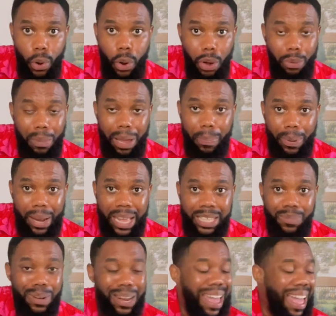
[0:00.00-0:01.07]
on my
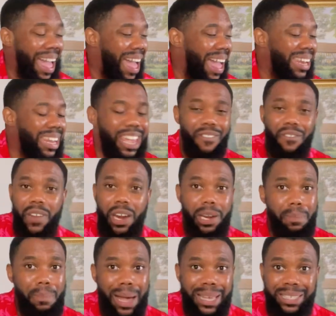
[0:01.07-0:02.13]
plants when I had a
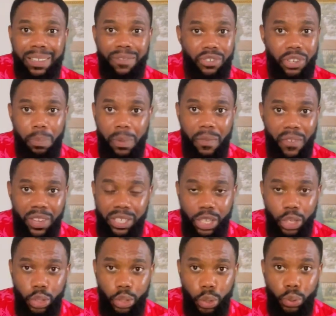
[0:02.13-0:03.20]
very massive thrip
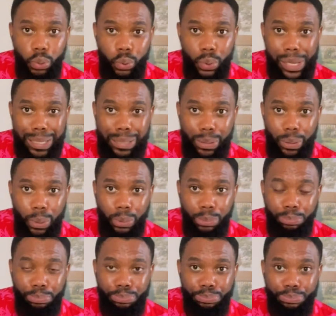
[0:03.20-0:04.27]
infestation 2 years ago.
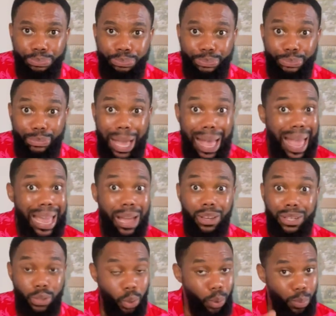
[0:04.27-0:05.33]

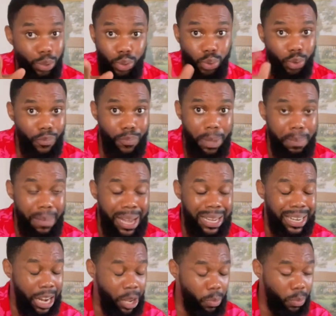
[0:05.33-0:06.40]
It almost drove me
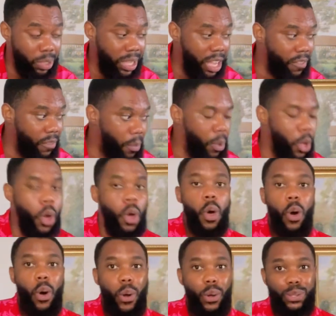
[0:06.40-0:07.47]
mad and I almost gave up
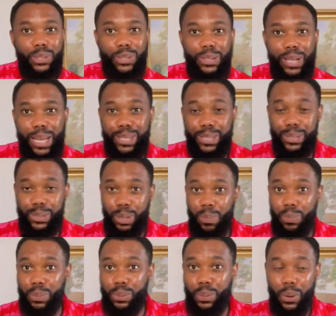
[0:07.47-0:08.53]
until I
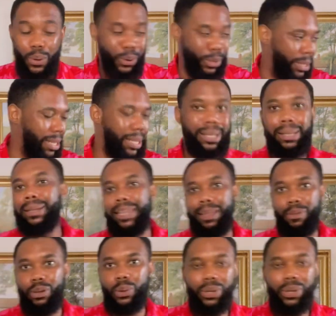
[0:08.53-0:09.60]
stumbled on, let me go